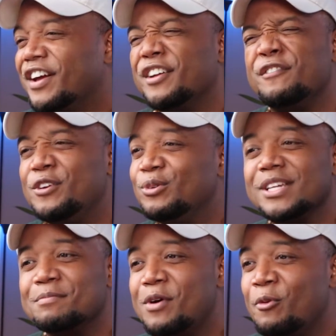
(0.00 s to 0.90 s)
the
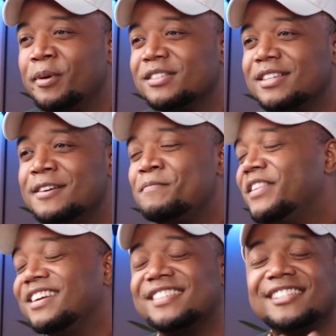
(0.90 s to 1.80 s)
confusing moments,
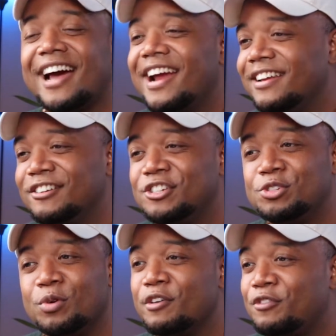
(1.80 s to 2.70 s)
the exciting,
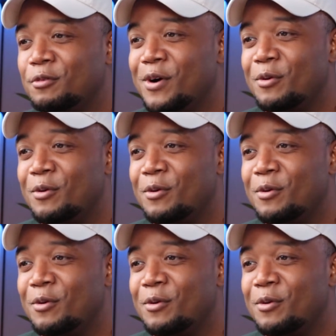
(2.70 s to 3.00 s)
joyful